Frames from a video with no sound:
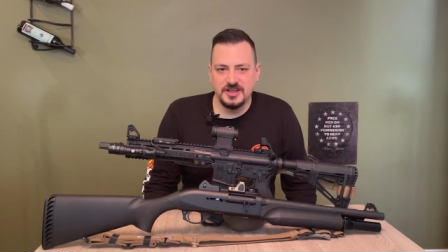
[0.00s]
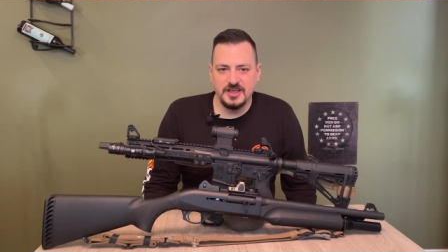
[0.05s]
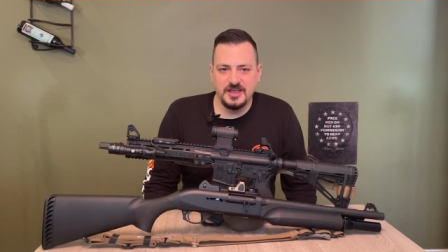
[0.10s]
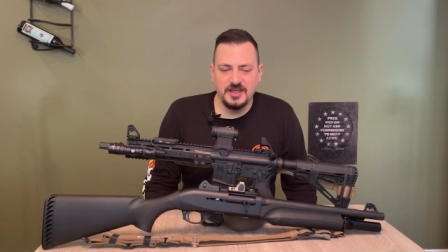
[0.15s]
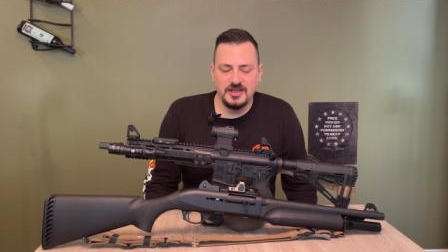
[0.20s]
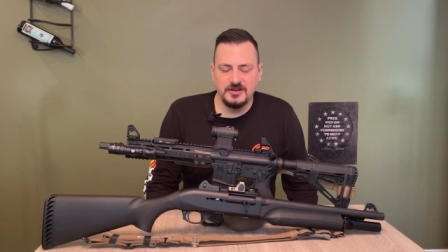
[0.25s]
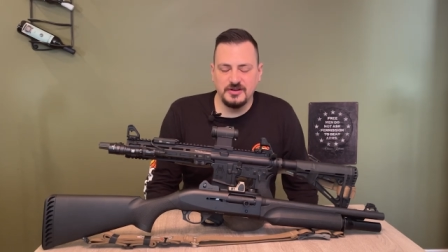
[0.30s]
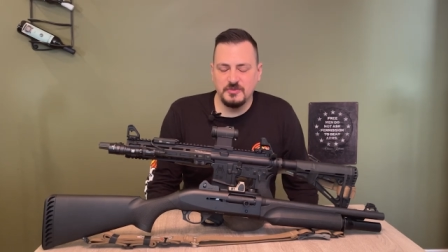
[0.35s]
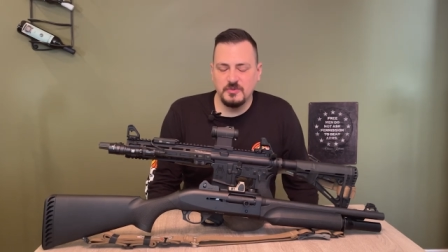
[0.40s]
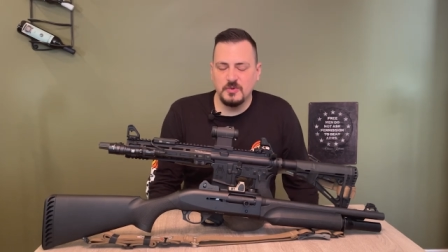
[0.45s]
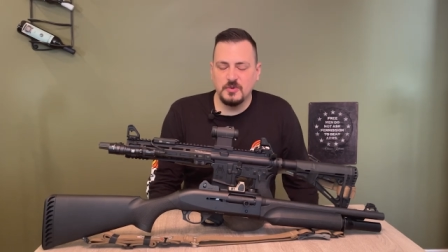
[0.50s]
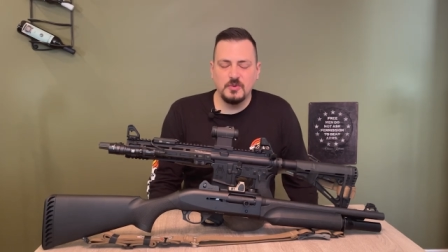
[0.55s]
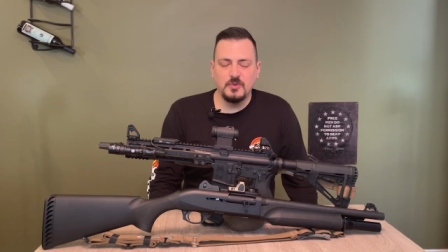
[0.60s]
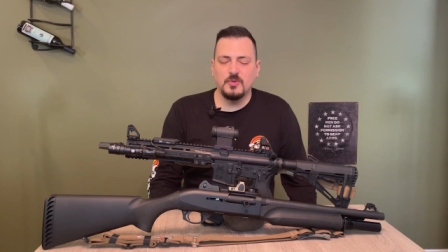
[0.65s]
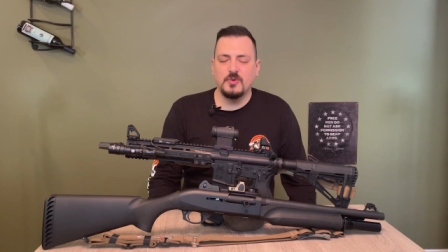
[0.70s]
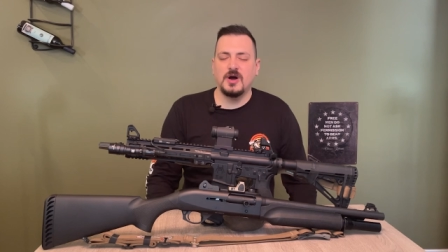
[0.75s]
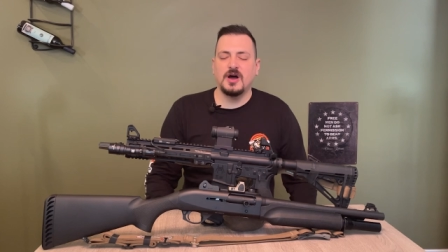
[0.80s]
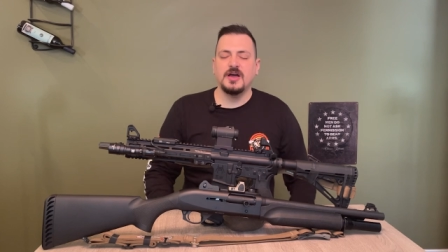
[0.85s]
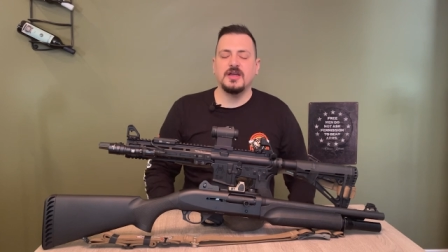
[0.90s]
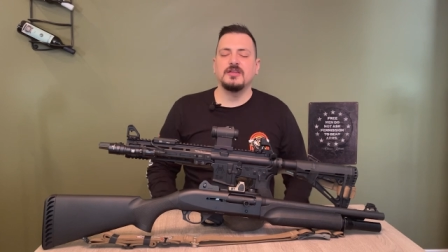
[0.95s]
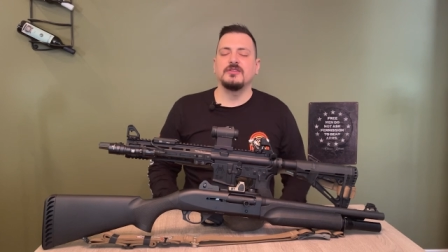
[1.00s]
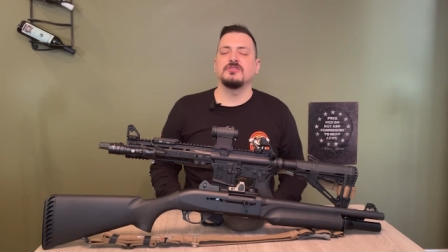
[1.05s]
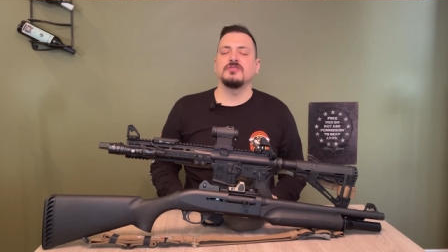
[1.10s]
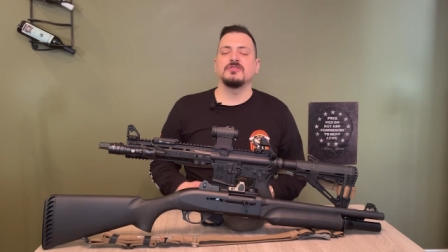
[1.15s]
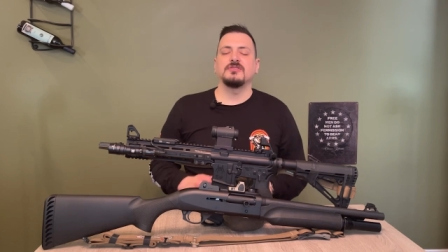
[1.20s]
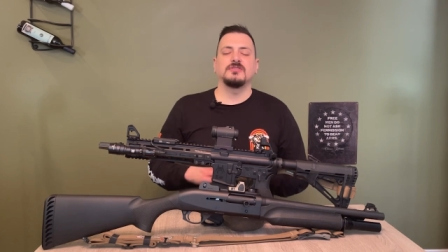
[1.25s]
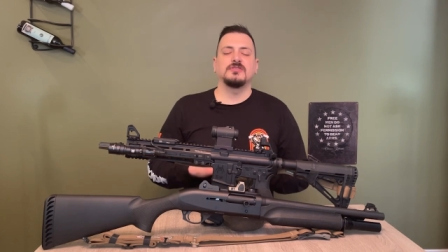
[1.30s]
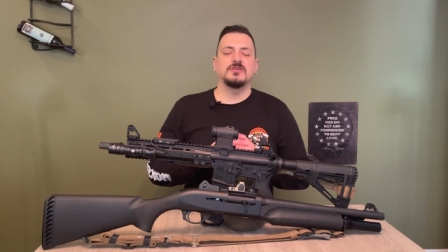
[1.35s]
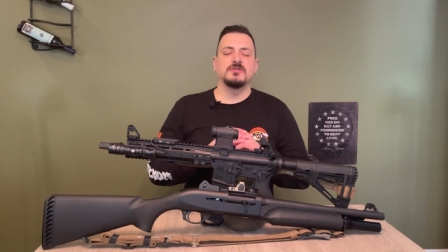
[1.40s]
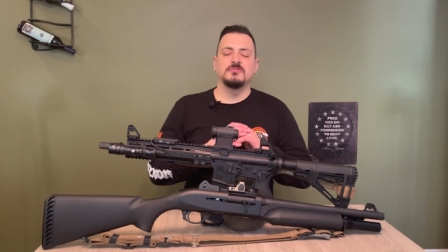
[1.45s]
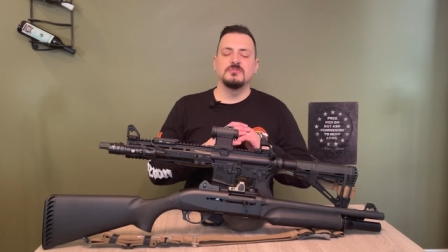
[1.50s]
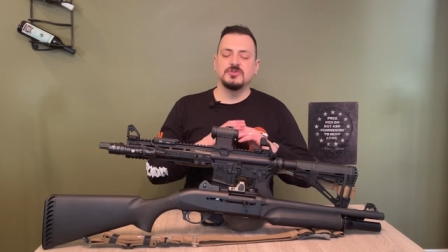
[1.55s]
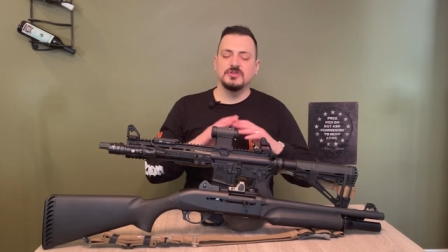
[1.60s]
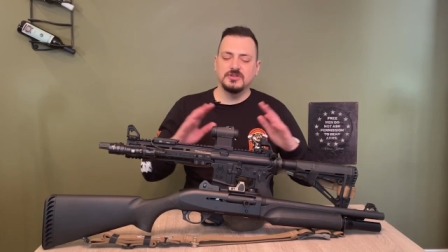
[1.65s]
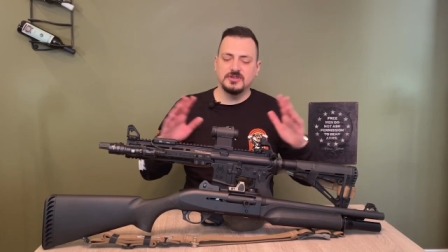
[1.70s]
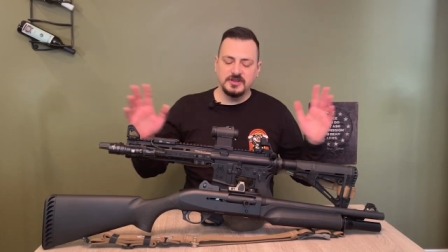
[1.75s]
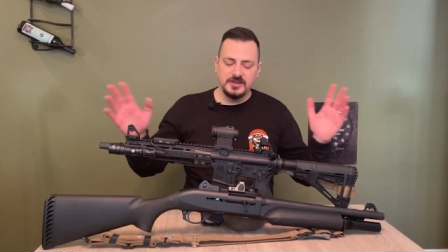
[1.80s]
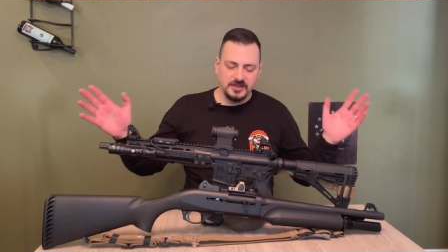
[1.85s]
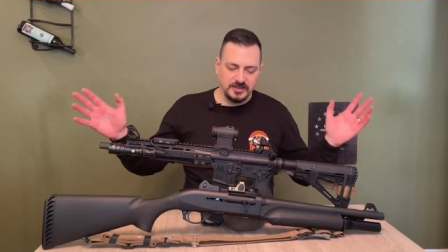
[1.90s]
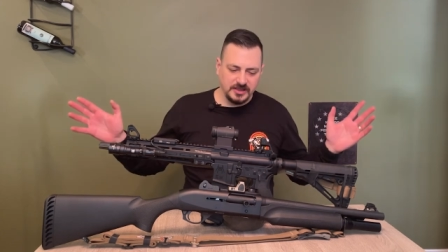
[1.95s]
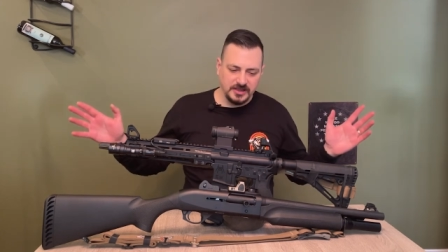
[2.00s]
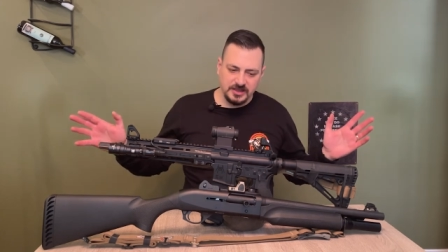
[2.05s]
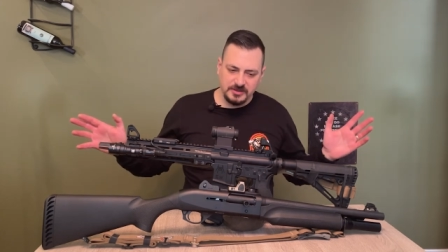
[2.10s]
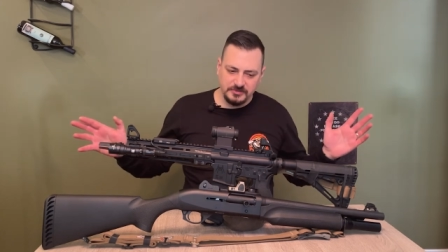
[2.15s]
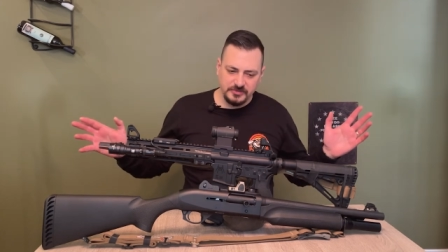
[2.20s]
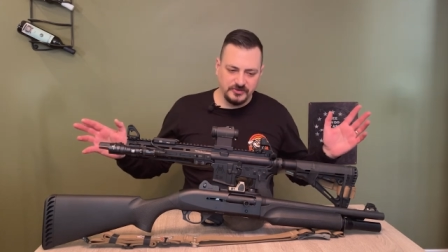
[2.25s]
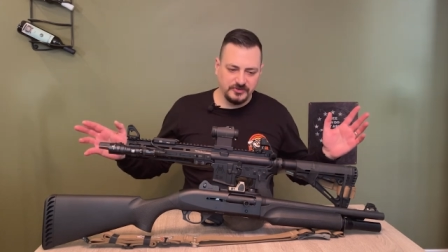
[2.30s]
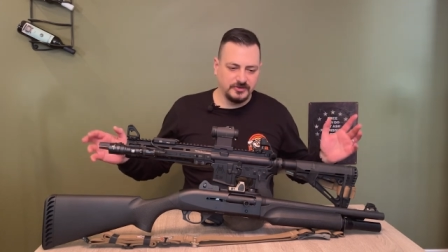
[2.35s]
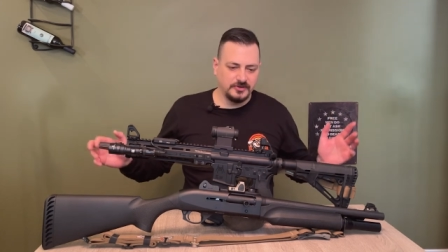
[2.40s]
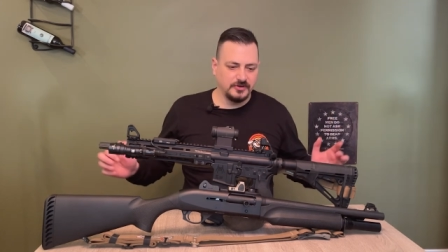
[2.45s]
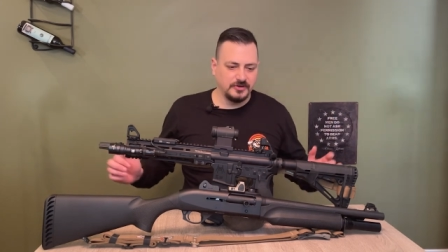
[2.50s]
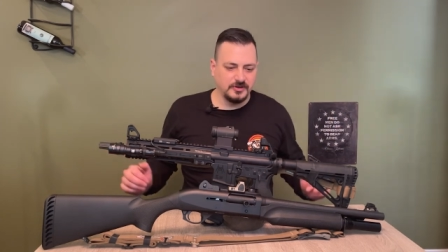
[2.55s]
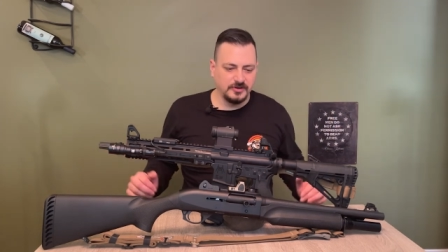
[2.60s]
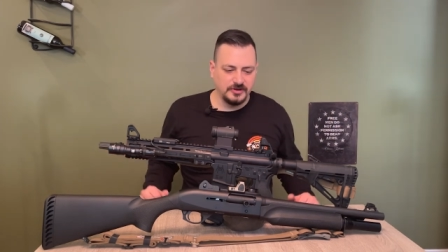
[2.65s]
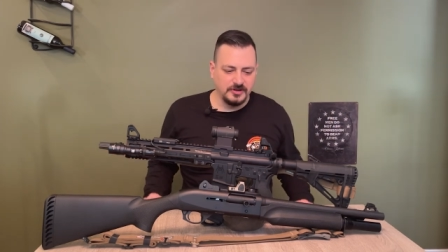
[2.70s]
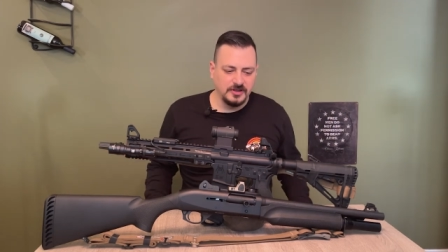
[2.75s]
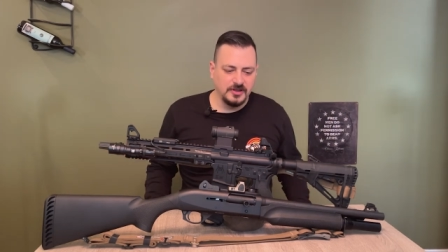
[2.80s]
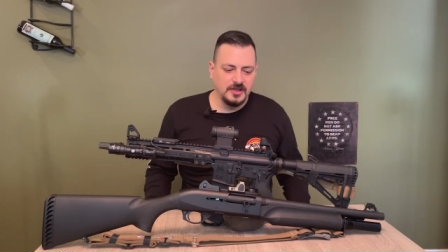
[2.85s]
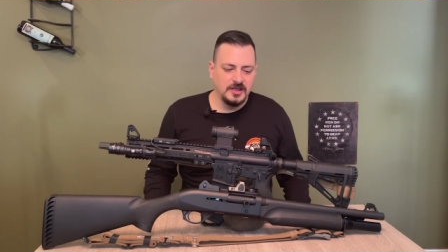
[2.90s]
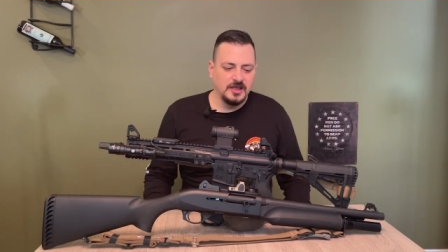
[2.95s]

and why it's completely absurd.